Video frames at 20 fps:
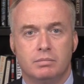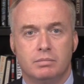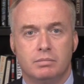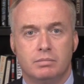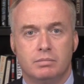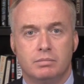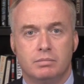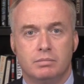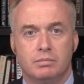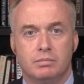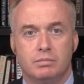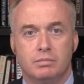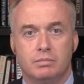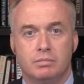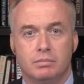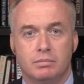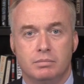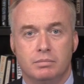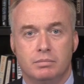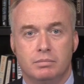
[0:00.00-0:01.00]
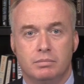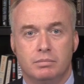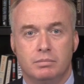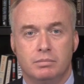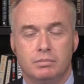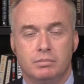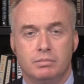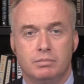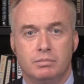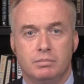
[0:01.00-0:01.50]

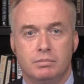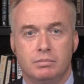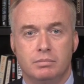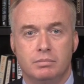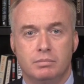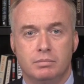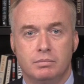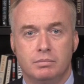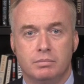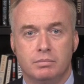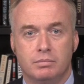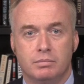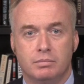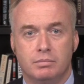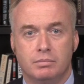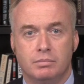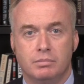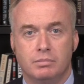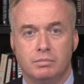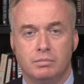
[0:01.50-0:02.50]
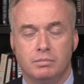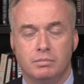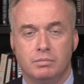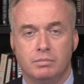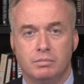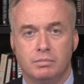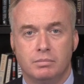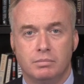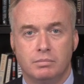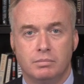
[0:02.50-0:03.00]

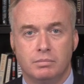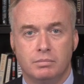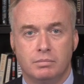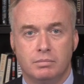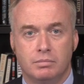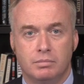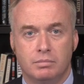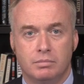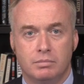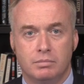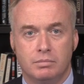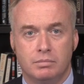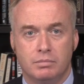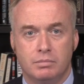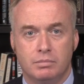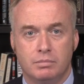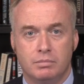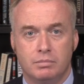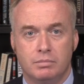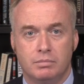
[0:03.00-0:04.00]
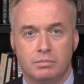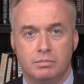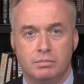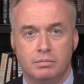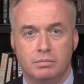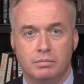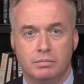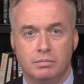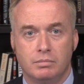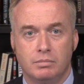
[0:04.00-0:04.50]

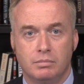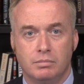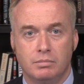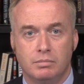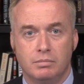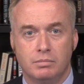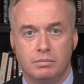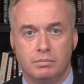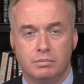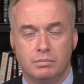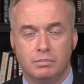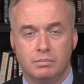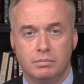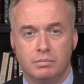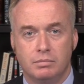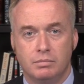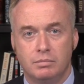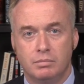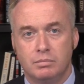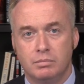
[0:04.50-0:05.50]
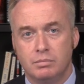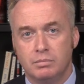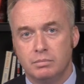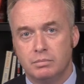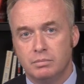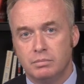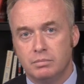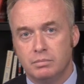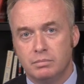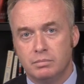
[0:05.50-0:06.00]

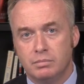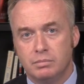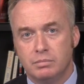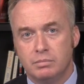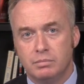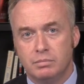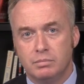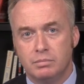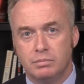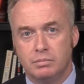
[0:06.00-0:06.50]
(not speaking)